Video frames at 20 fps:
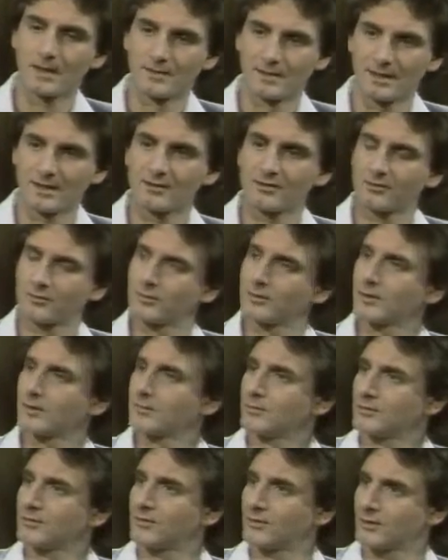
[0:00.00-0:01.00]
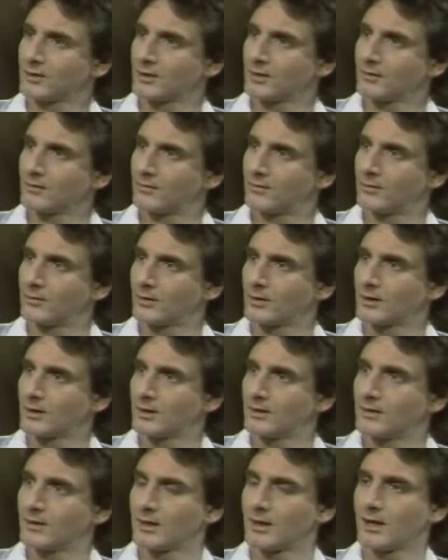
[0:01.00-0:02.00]
And that's what he was looking for
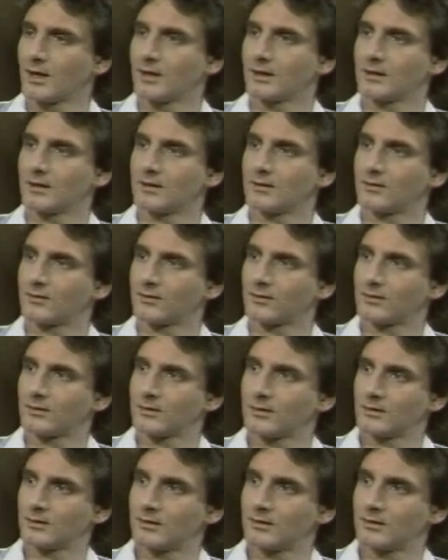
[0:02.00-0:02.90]
in the 80s.